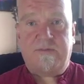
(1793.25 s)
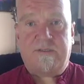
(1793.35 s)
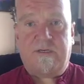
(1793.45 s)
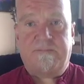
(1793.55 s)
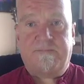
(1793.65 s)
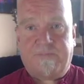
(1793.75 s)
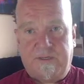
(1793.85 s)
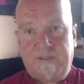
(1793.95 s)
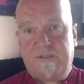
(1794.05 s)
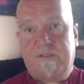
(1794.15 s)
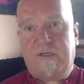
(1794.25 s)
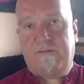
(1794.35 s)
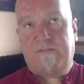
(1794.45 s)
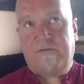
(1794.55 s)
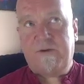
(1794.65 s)
So it's
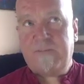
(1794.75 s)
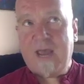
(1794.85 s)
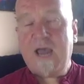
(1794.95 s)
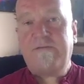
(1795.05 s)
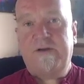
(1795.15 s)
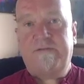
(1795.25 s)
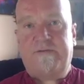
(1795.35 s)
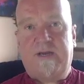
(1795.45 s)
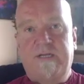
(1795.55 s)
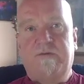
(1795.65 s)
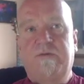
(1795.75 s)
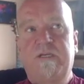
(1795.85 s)
very powerful information.